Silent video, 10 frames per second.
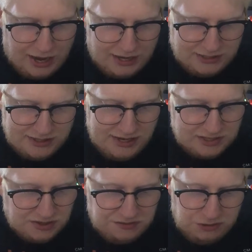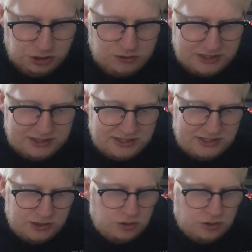And, so if you're interested in